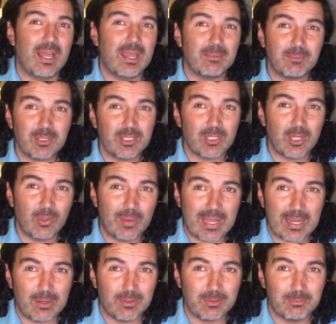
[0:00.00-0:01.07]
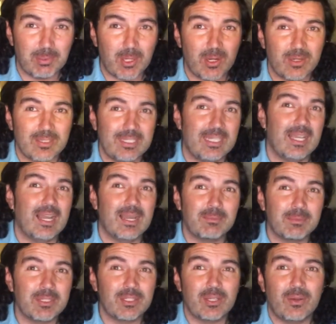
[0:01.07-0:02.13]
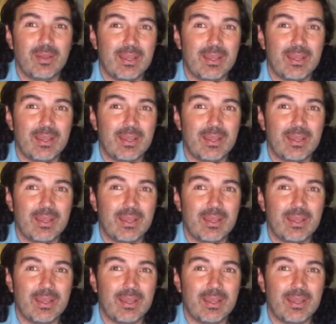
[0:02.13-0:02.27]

I'm going to go out and party. I'm going to go